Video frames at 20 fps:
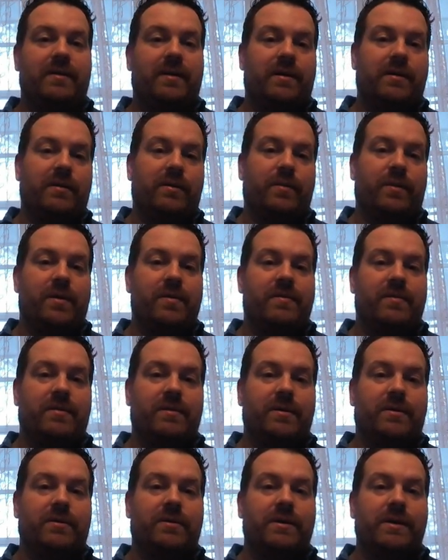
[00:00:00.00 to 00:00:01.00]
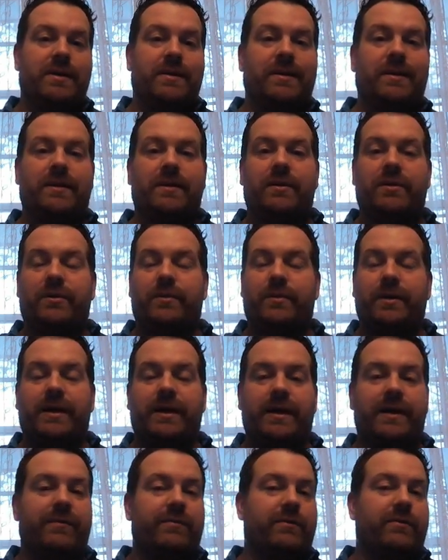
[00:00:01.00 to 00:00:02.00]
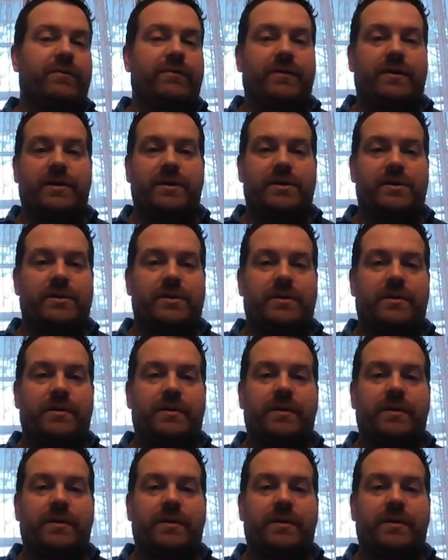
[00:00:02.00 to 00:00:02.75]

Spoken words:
to other parts of the creek that nobody ever fished.